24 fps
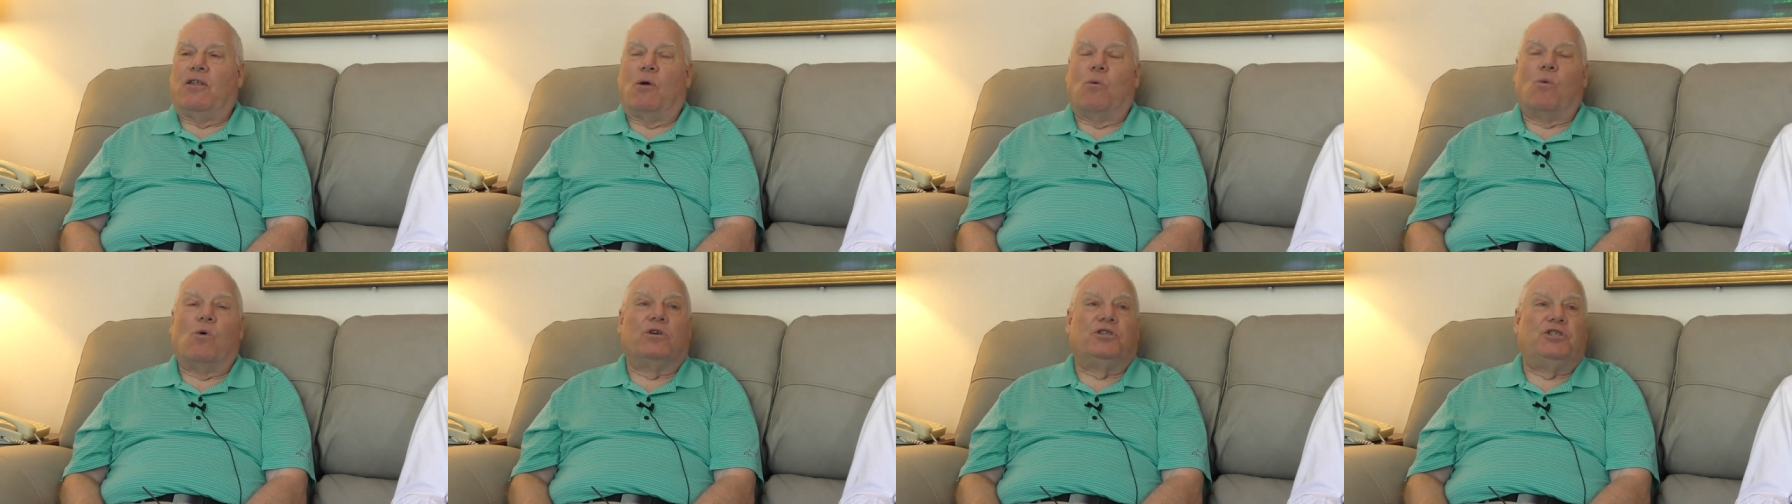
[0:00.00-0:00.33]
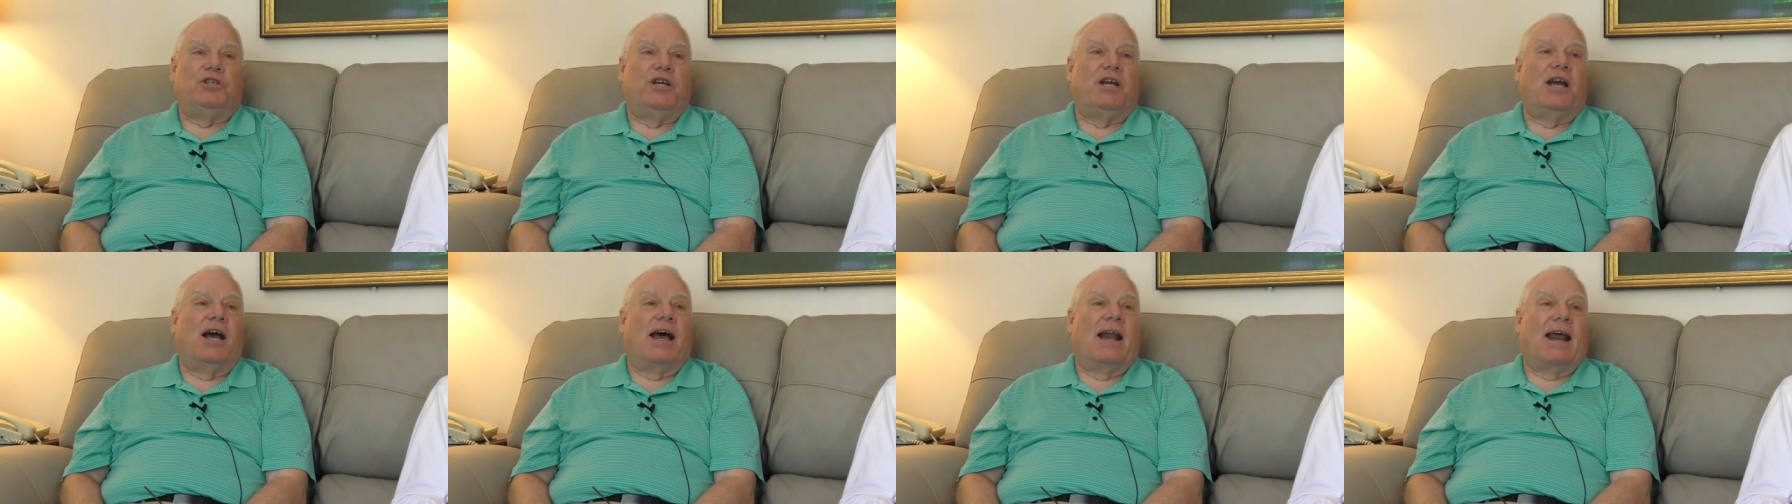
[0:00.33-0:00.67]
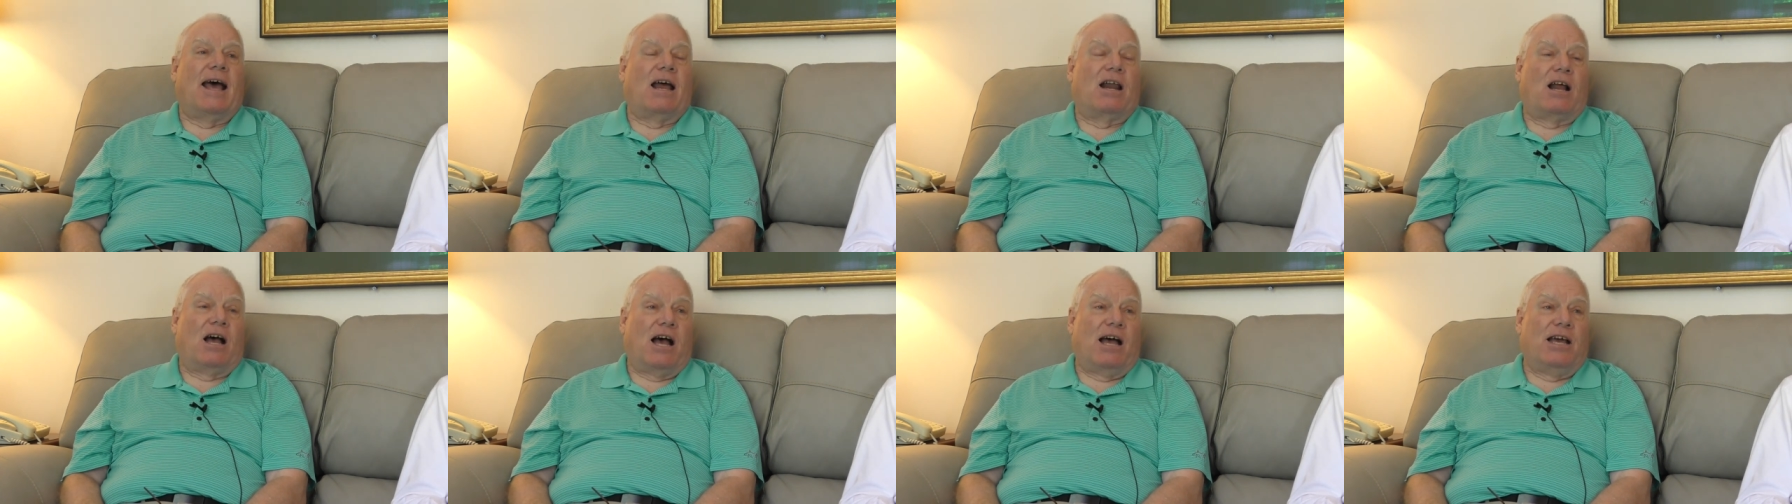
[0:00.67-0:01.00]
once she
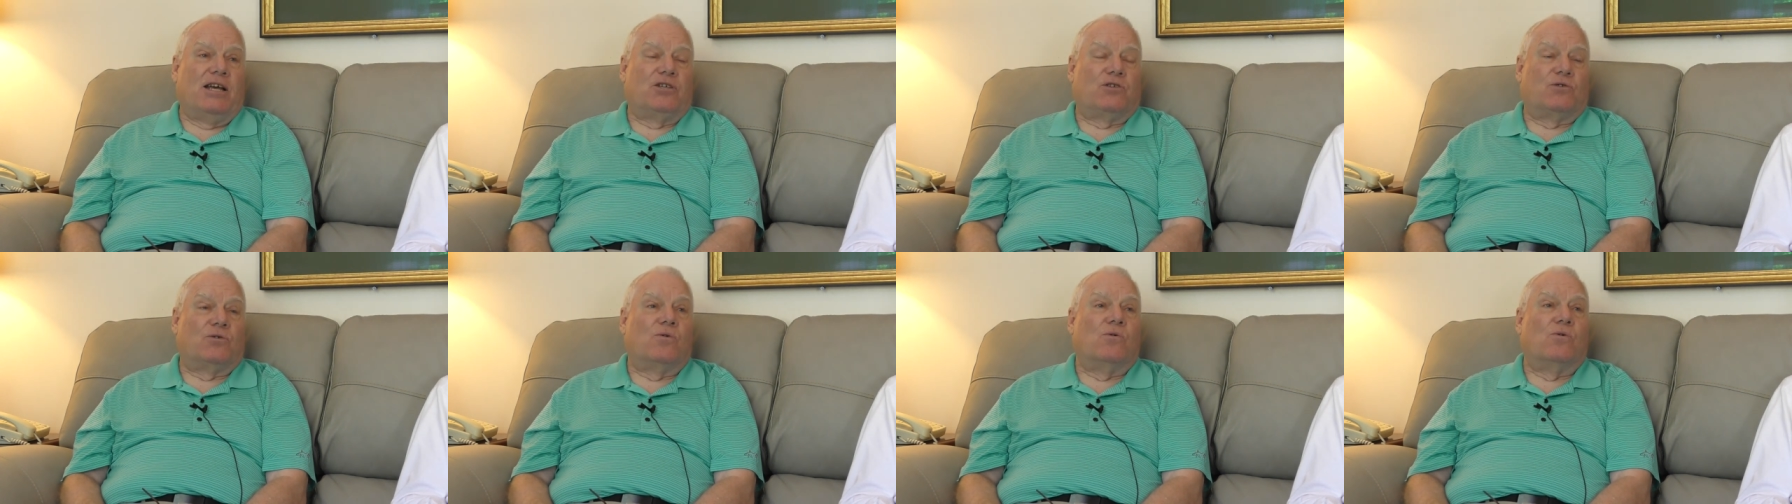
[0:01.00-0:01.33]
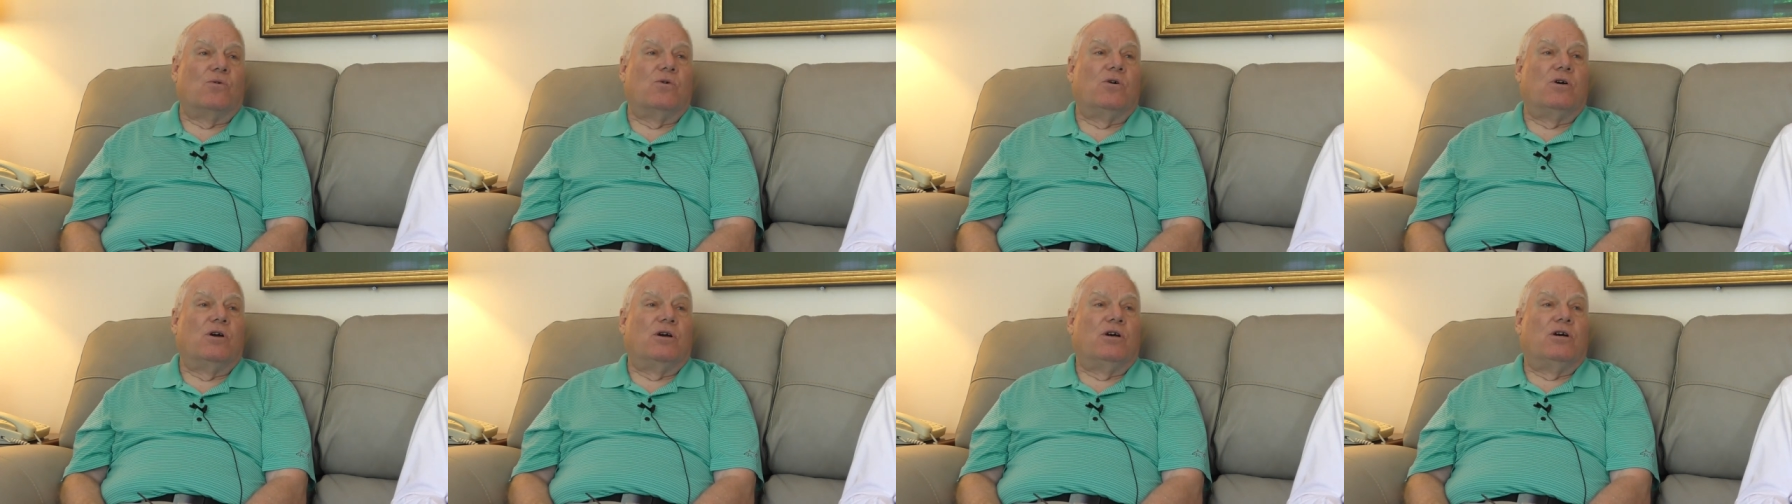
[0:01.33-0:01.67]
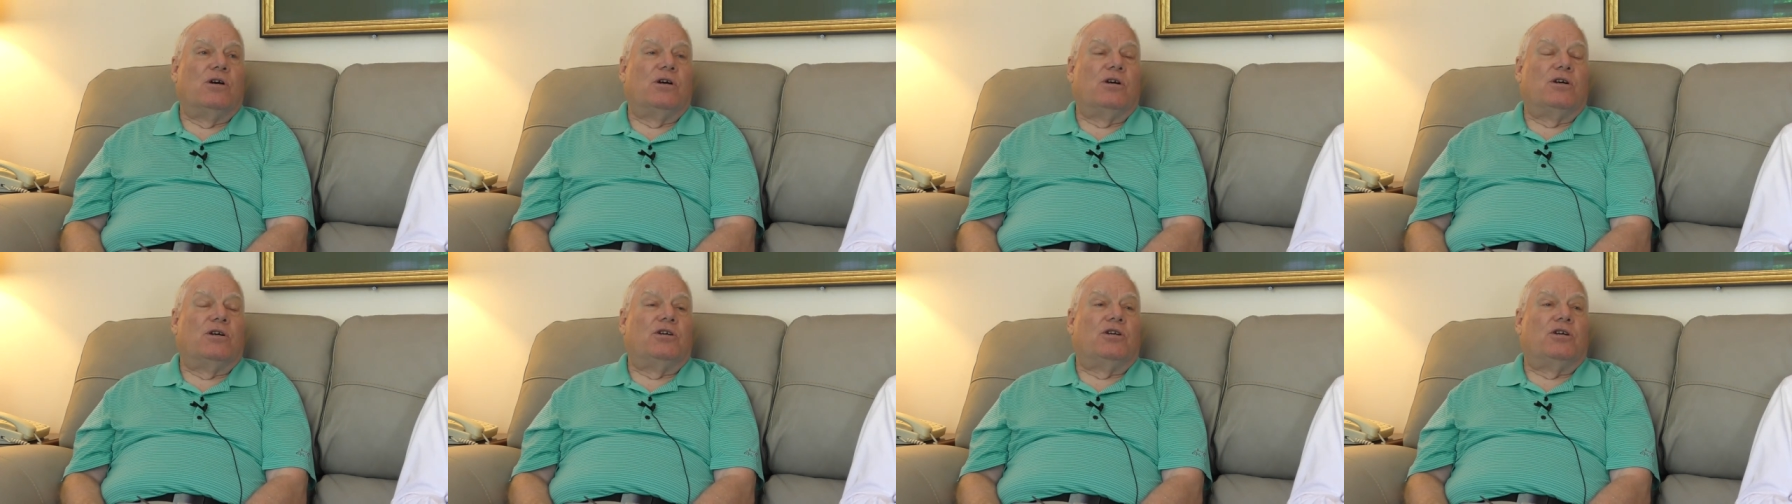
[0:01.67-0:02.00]
got out of high school,
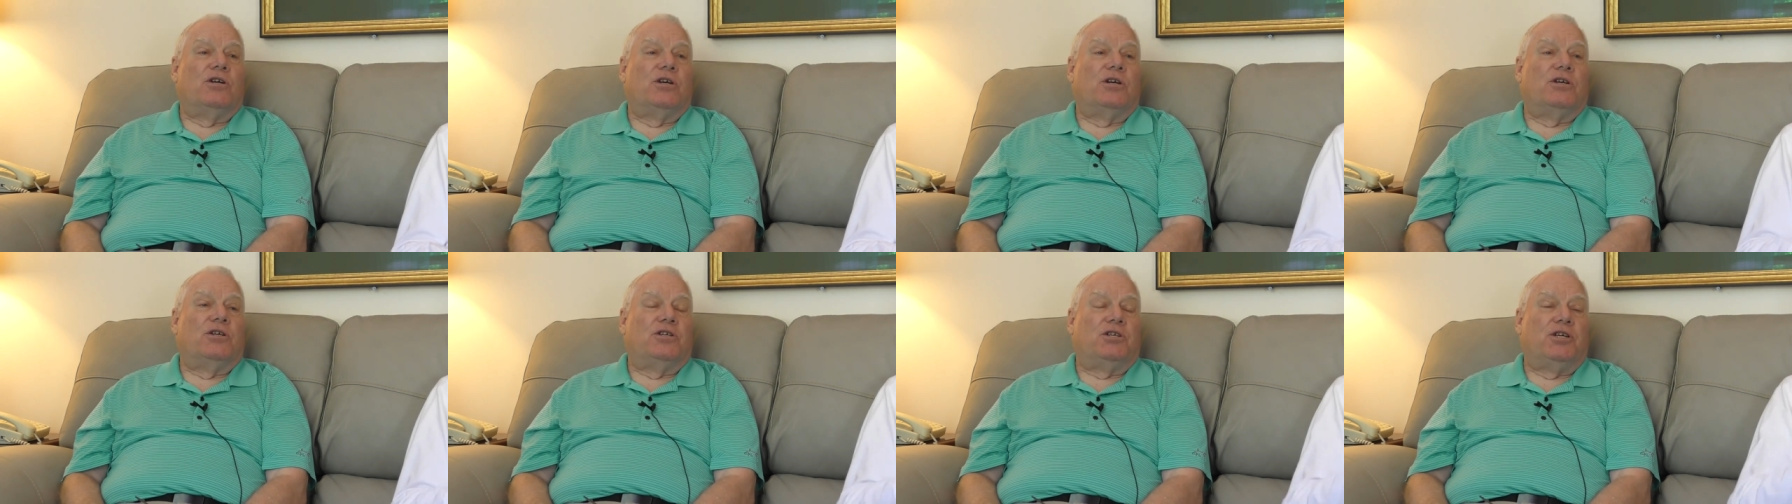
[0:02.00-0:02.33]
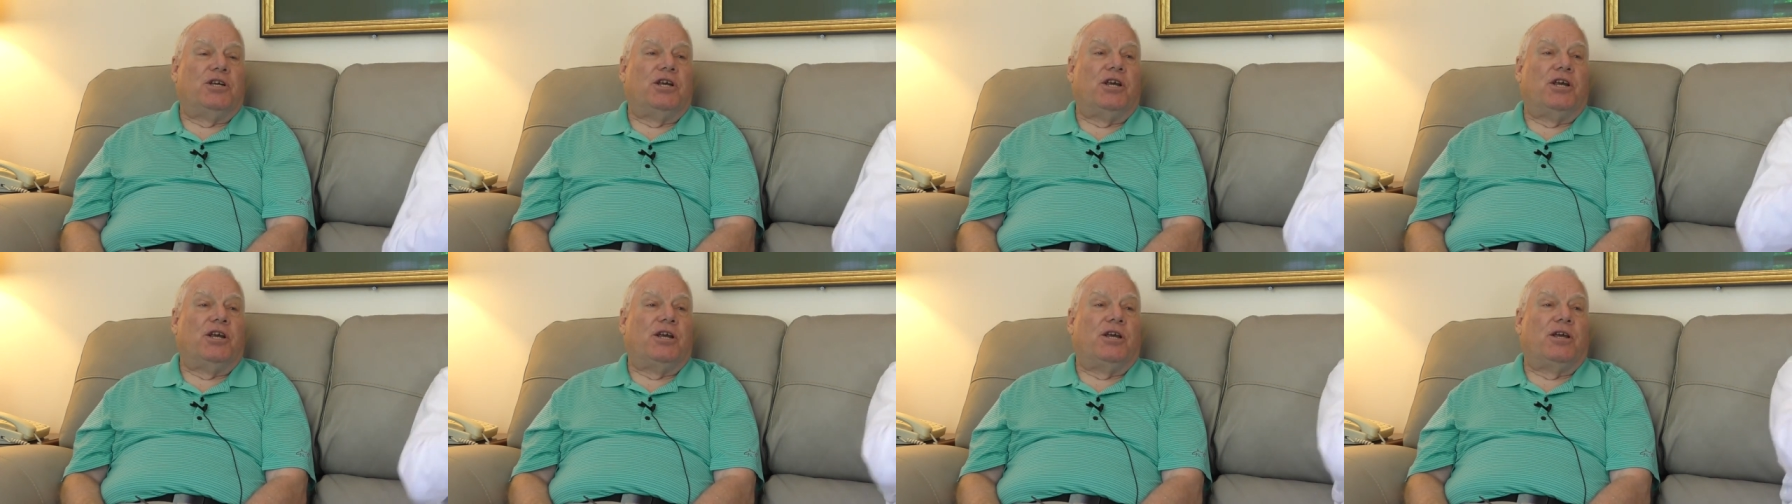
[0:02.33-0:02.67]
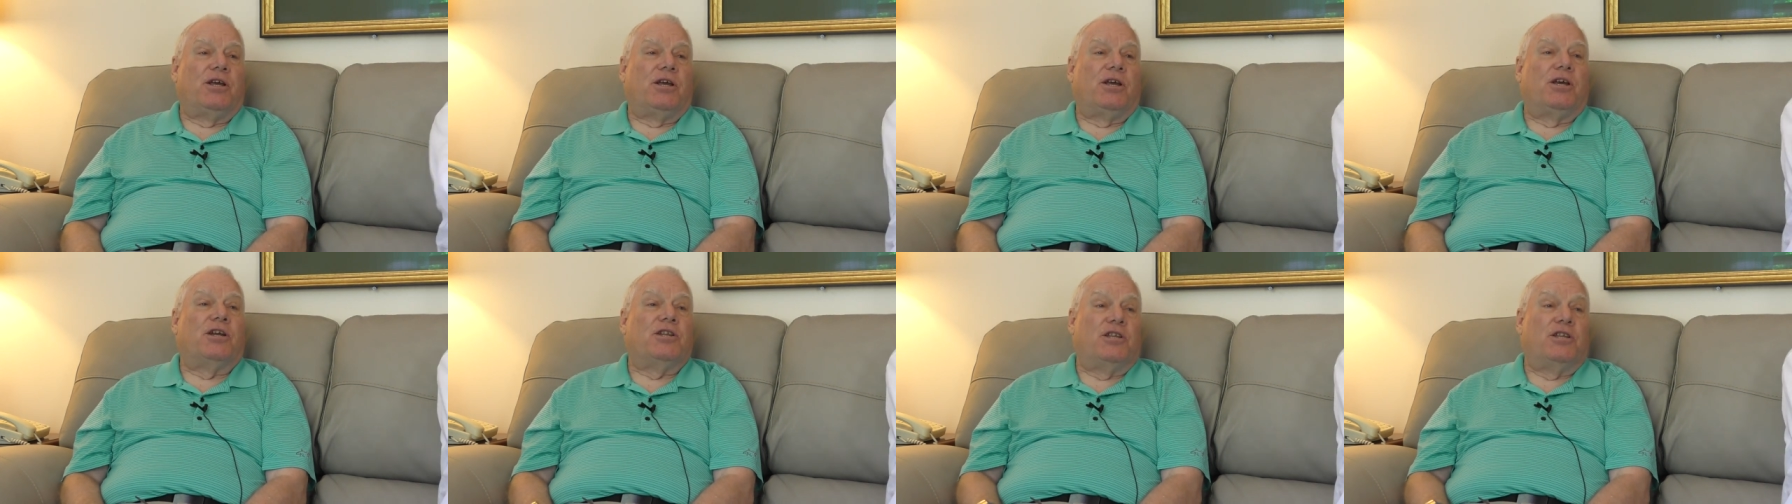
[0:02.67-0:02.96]
she